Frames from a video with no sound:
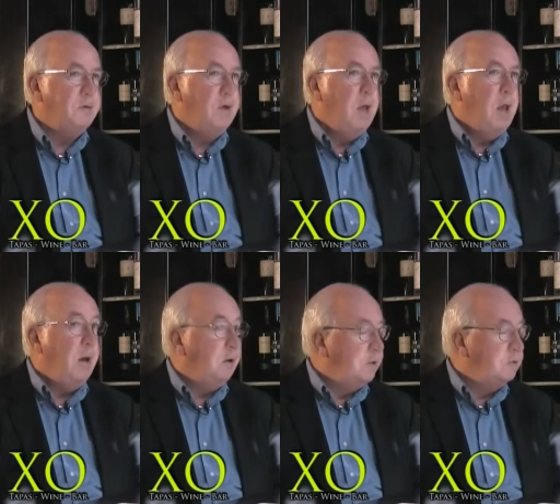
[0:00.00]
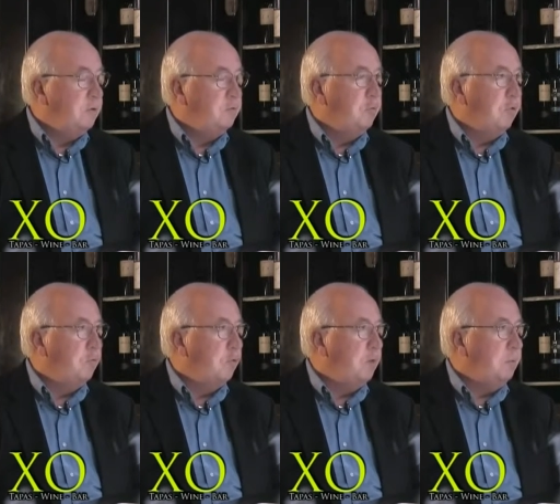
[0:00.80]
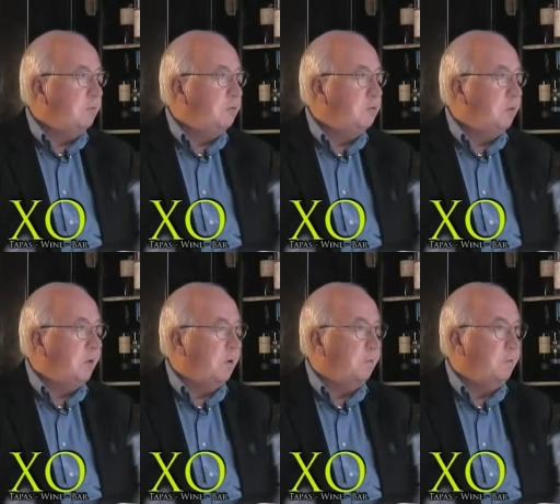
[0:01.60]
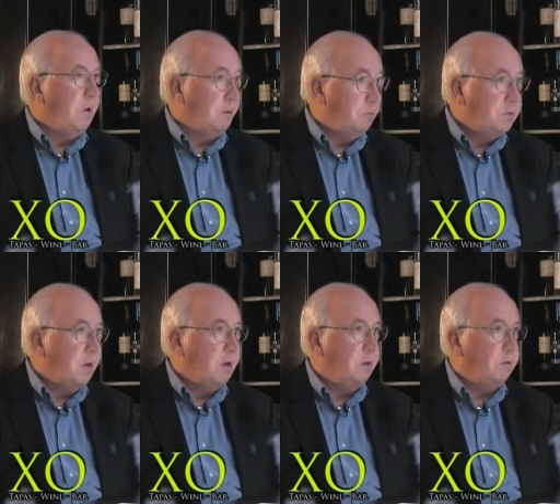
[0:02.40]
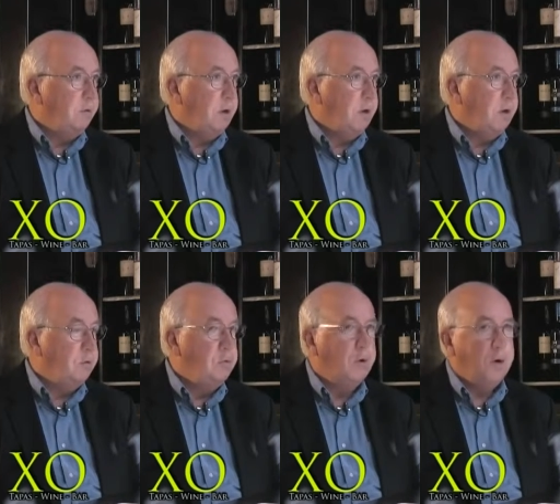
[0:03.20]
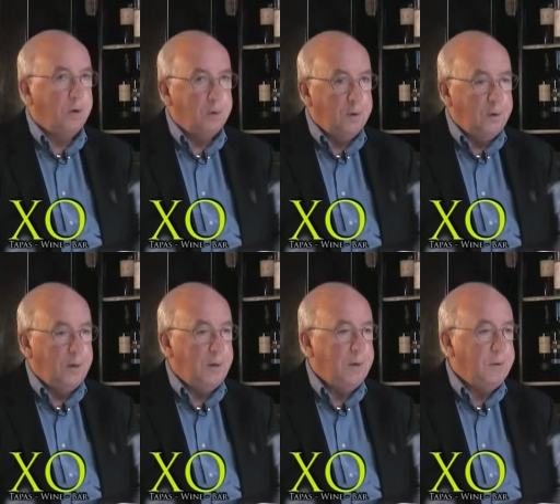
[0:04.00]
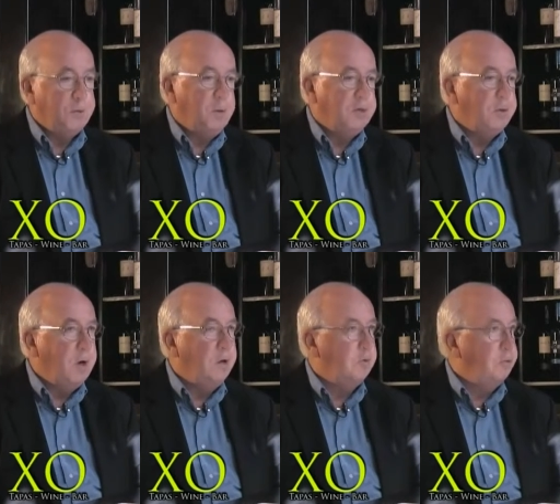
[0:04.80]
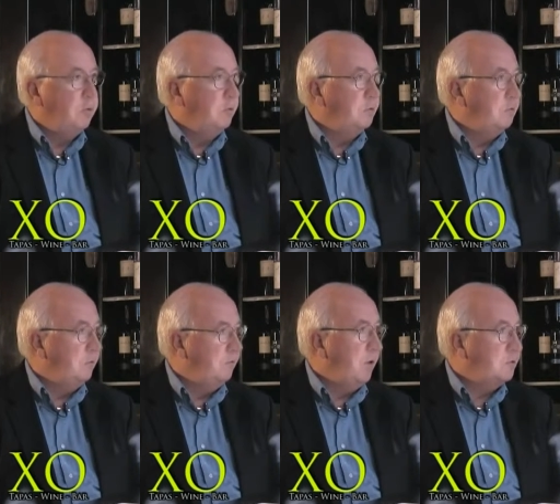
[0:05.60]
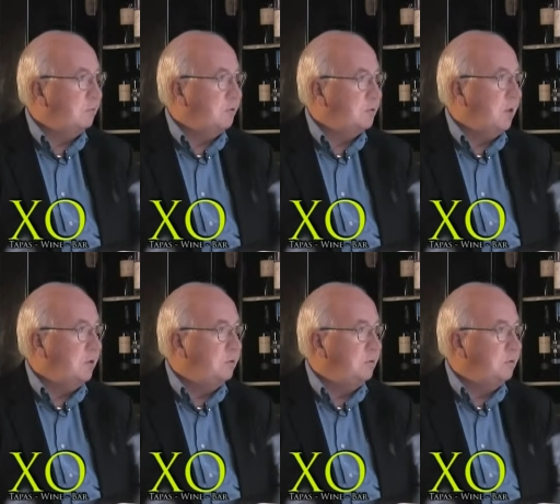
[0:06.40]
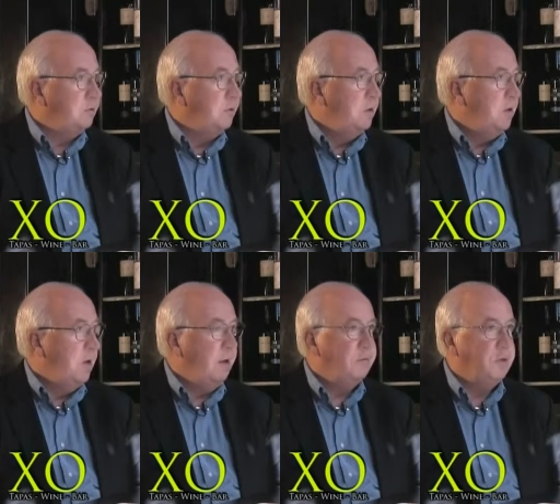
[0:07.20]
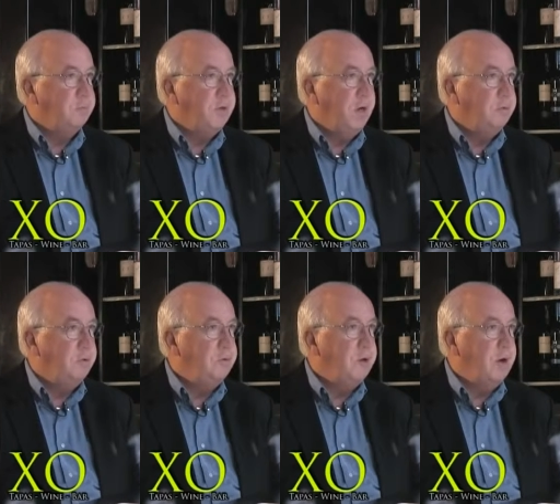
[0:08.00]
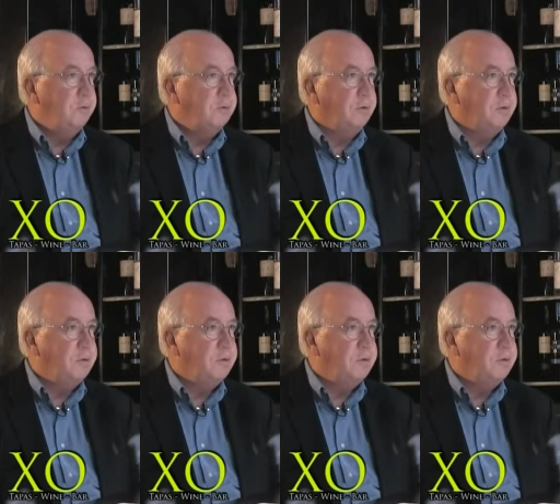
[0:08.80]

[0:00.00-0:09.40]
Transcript: Mm-hmm. And also, we have more and more people who are not retired, uh, mm-hmm. who are uh, especially entrepreneurs who have flexible schedules and have some time to do counseling.